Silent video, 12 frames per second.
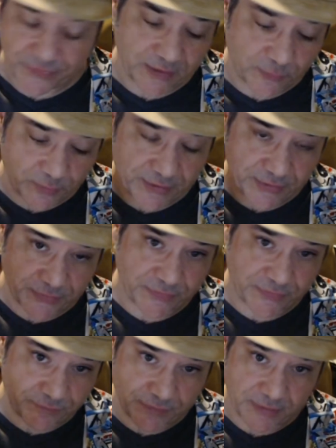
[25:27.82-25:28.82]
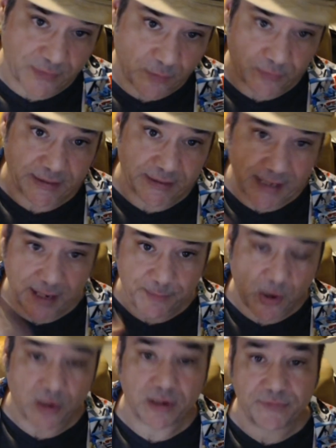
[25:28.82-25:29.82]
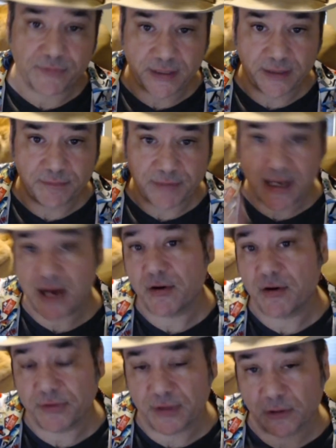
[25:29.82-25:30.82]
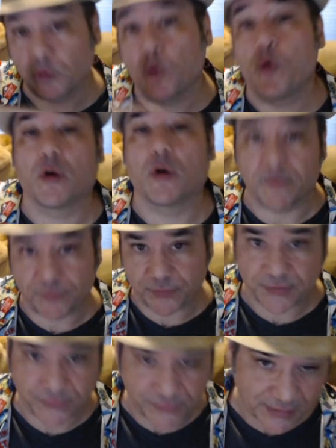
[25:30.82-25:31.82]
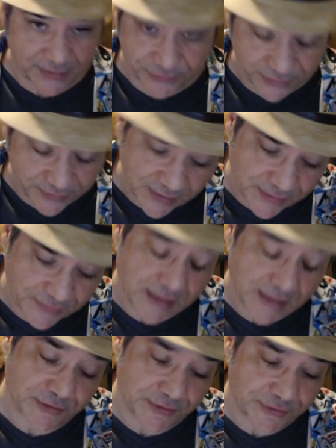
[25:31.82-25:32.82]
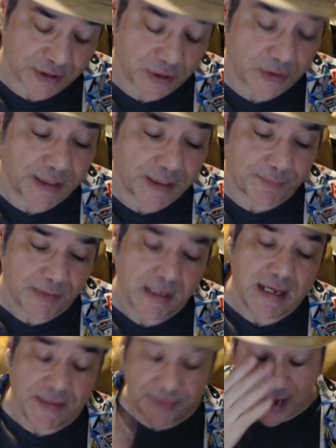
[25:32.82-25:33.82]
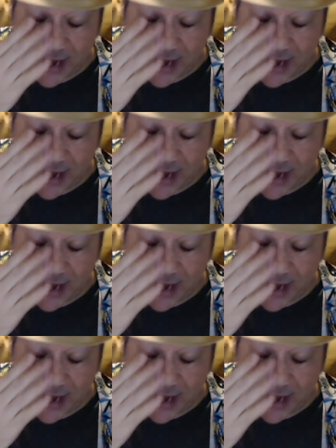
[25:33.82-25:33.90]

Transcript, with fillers: The Erinyes is only a part of the lore for this section, doesn't actually show up. The